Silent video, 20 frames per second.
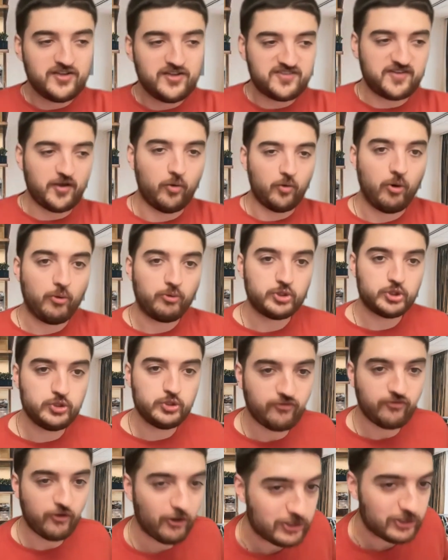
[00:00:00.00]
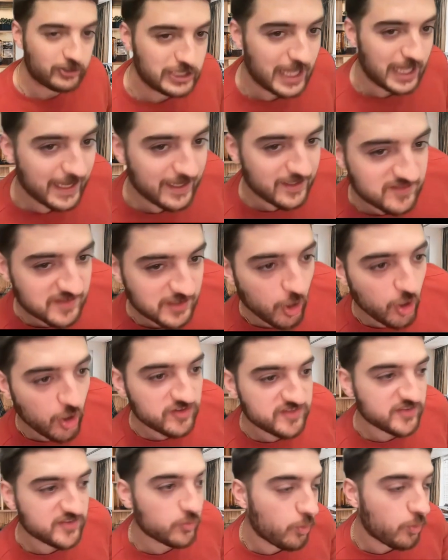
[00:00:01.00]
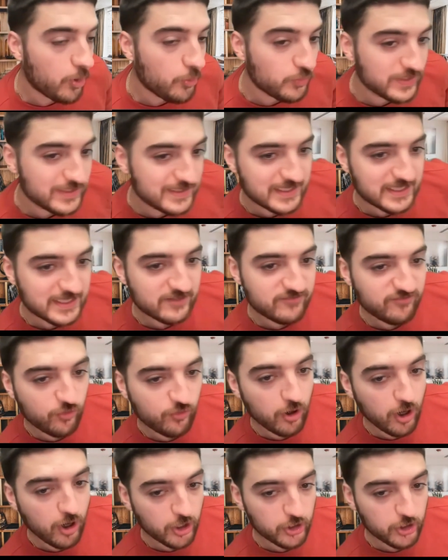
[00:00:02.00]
So, what we do for our clients and also what we did for